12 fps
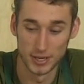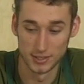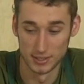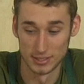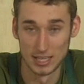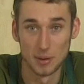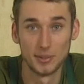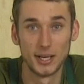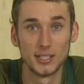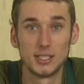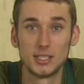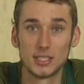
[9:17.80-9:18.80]
pieces
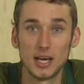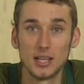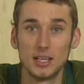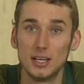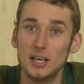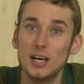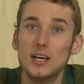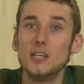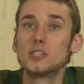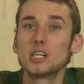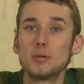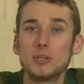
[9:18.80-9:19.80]
laminated together
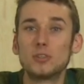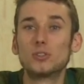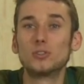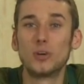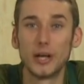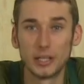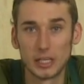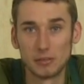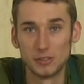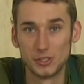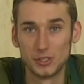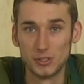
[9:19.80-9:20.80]
is going to be greatly
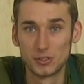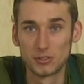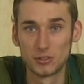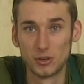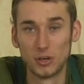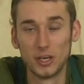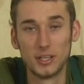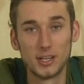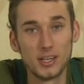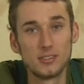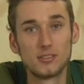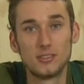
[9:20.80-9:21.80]
reduced. So
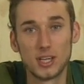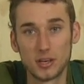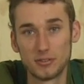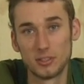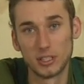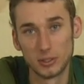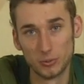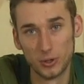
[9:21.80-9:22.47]
it is definitely